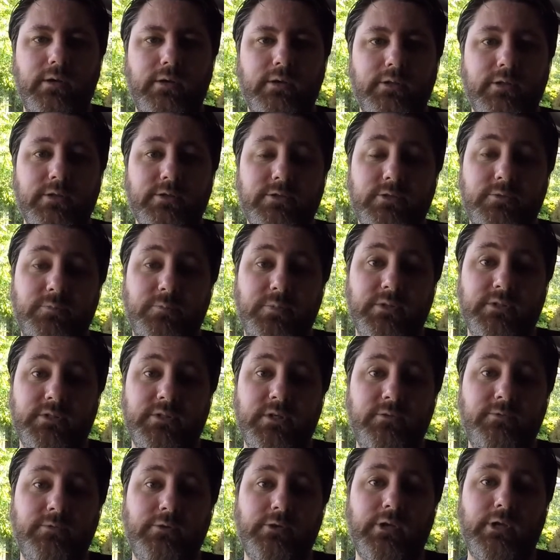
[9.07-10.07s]
This is
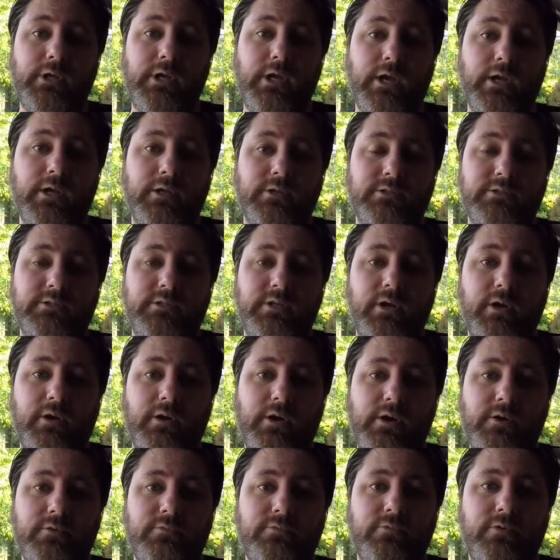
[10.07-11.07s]
specifically on a
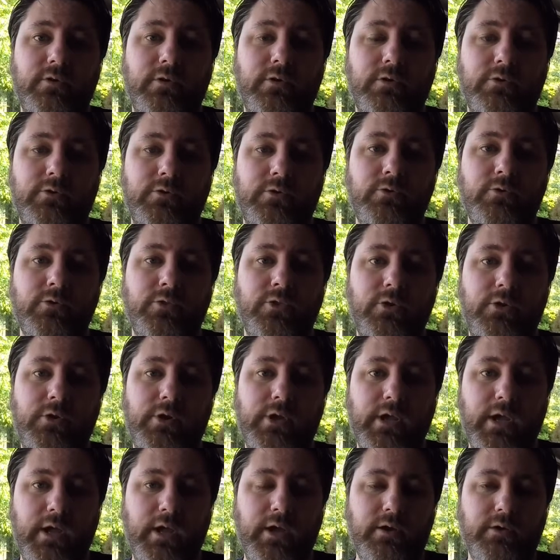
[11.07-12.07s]

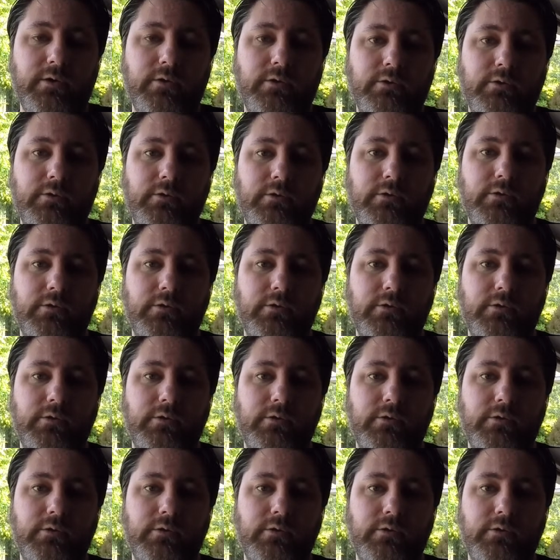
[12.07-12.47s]
CRF230L